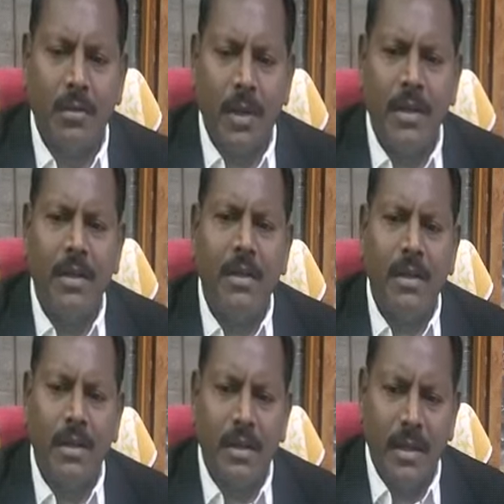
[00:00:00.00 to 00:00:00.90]
but
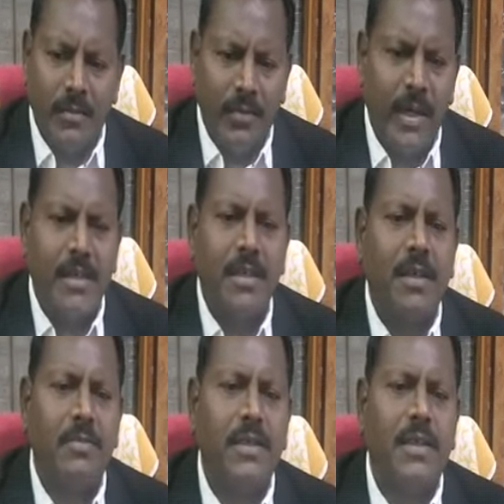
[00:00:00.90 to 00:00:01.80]
a facet
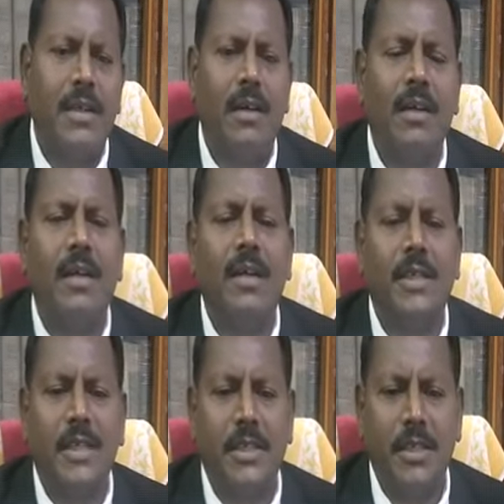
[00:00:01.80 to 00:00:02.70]
of the said Article
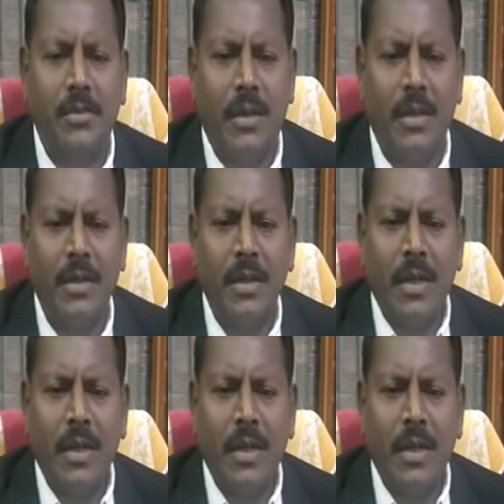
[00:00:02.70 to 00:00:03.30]
16.1